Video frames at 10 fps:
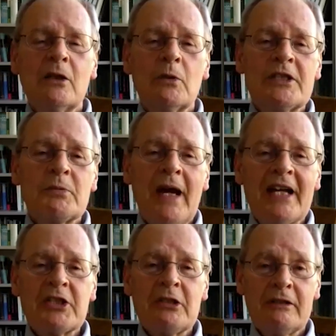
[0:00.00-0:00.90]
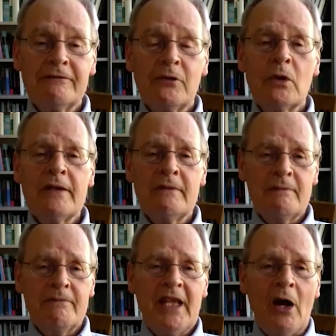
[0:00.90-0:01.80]
what's rational for
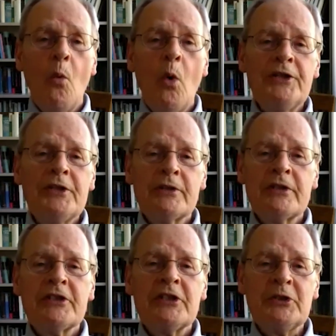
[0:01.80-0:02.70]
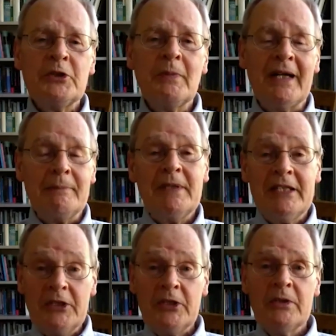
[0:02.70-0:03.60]
that one donor to do might be
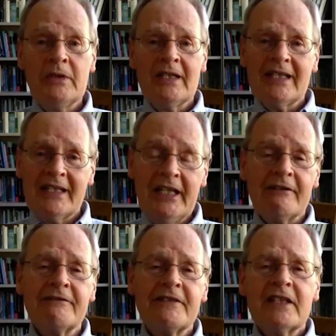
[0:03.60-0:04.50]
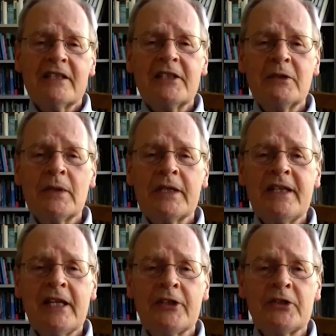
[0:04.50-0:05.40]
to give to one of
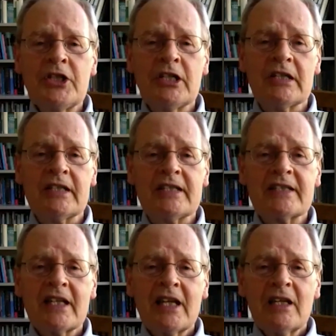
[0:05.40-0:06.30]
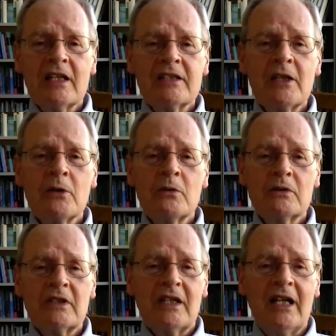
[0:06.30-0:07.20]
the other charities.
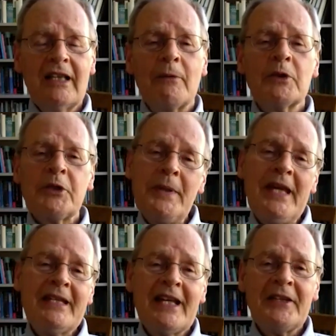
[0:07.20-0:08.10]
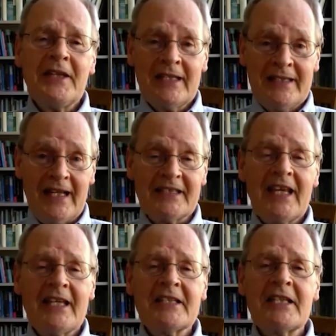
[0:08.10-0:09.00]
So a lot will depend, I think, in that
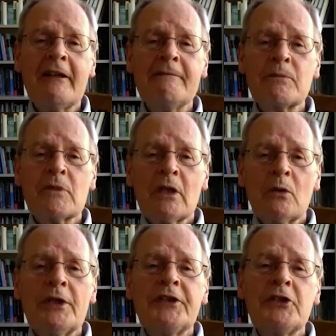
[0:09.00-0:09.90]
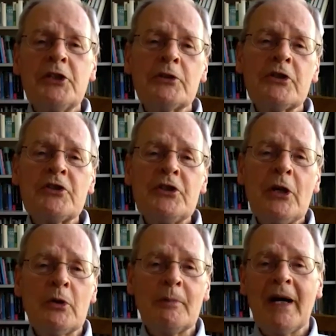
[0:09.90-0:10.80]
case on what the donors
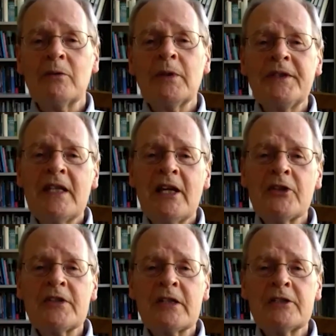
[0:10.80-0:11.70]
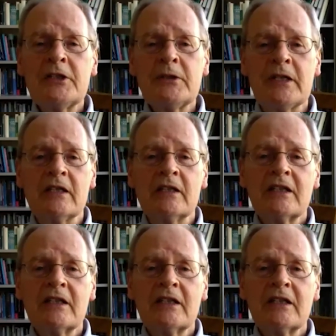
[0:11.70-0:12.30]
know about what the others are doing.